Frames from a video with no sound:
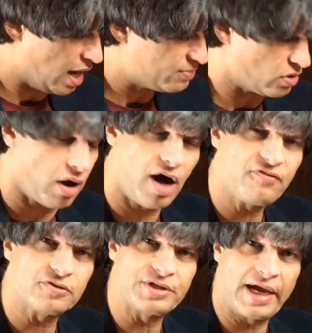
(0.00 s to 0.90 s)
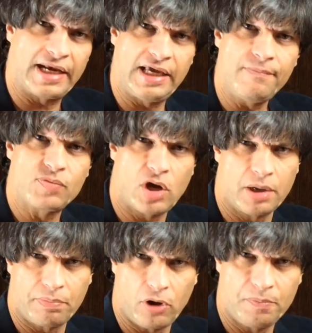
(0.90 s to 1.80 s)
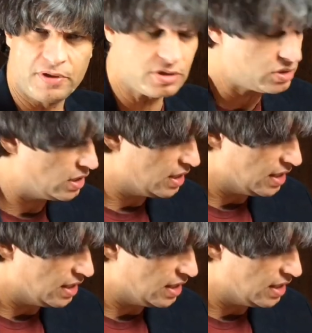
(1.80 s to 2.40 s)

knobs are awful tiny on purpose.